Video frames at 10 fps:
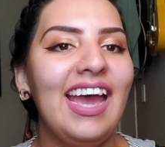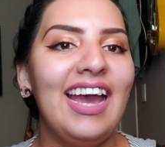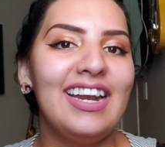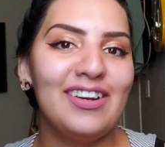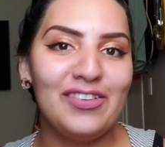
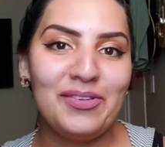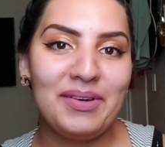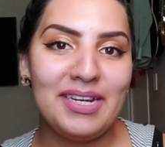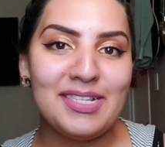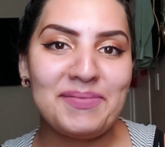I didn't know you
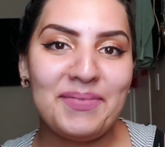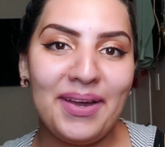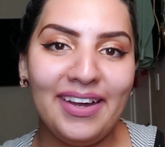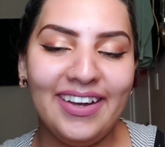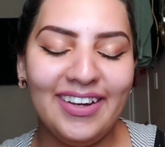were his
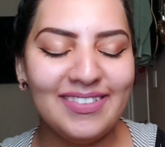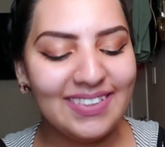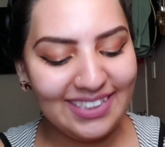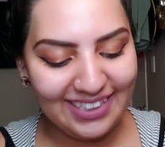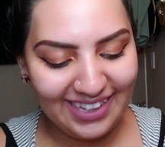
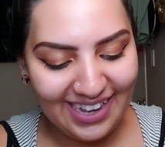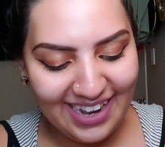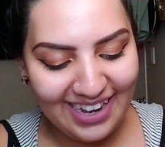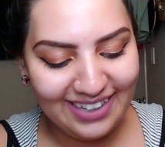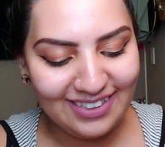mom.
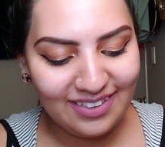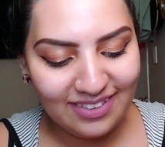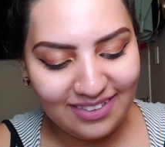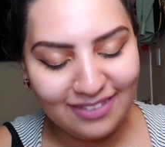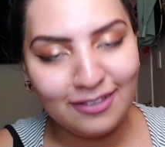And
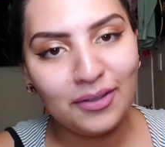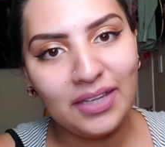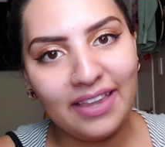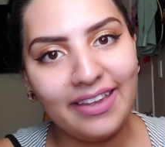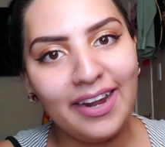so
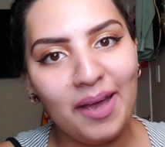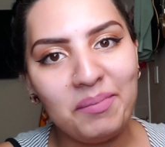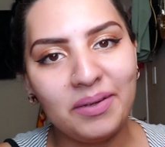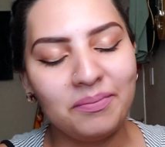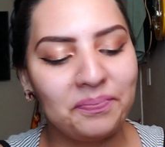yeah, that
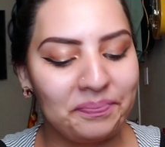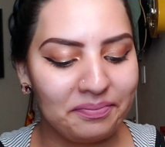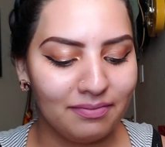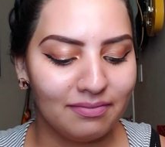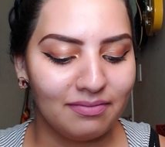happened.
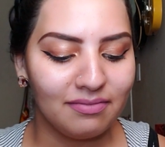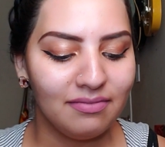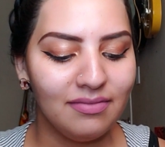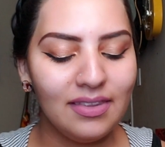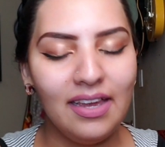
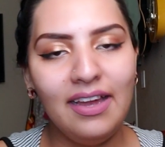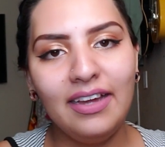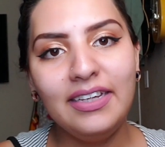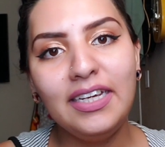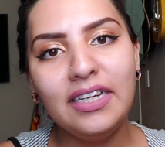
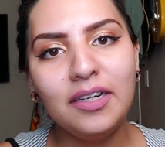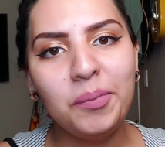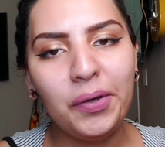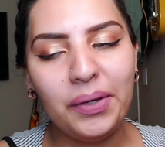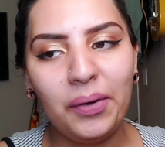And he ended up
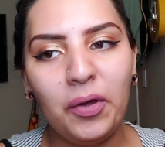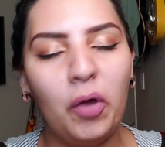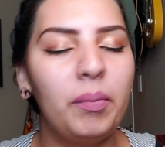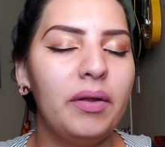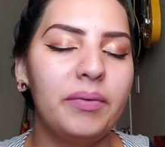going
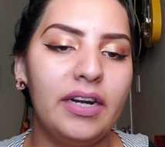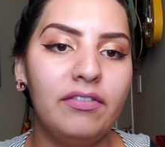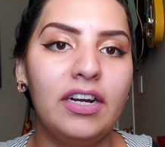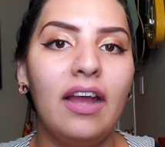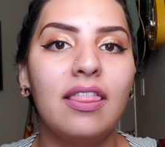home or
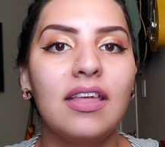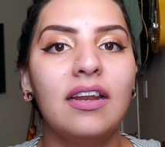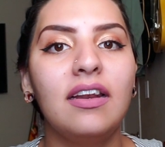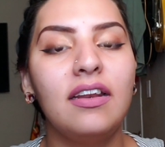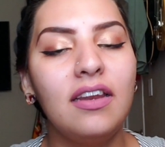whatever. And then
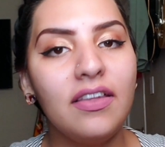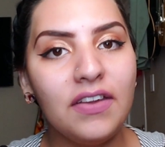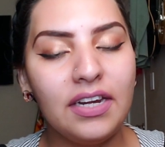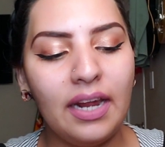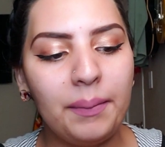
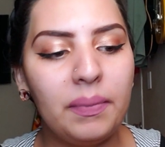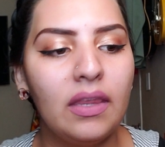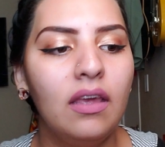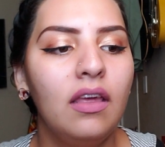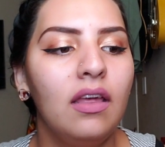another day,
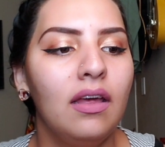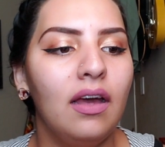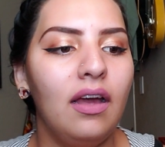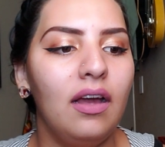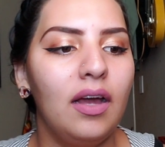
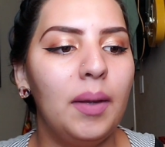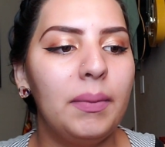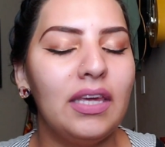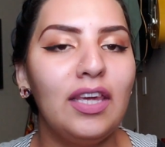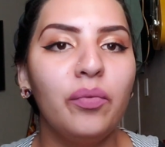
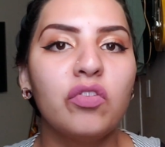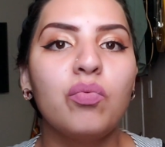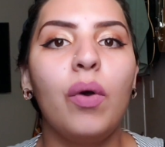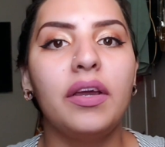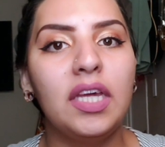he was
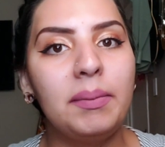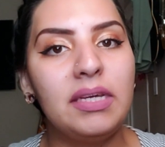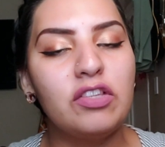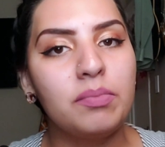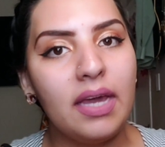walking
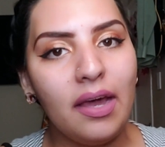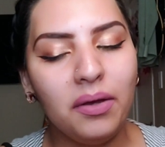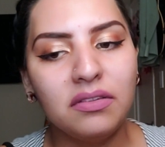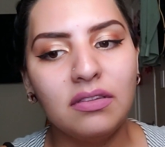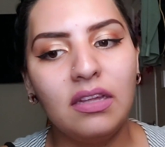me to my
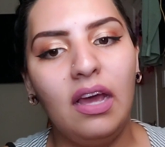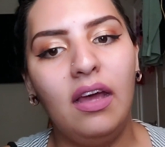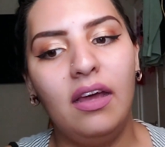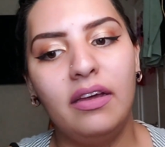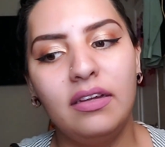house
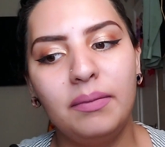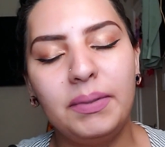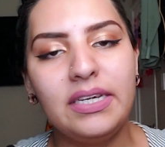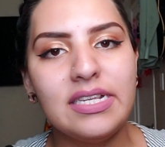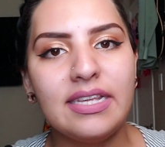
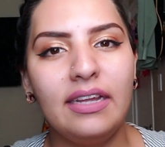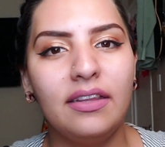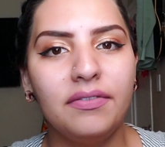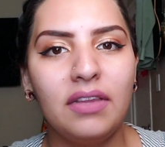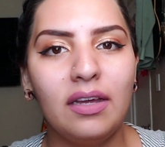because I
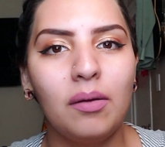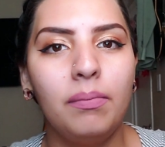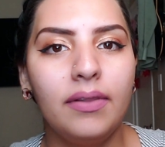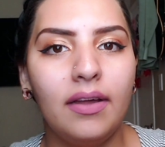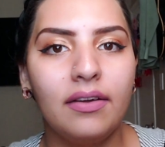lived like a
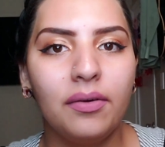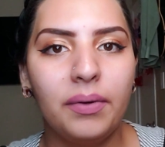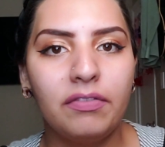block away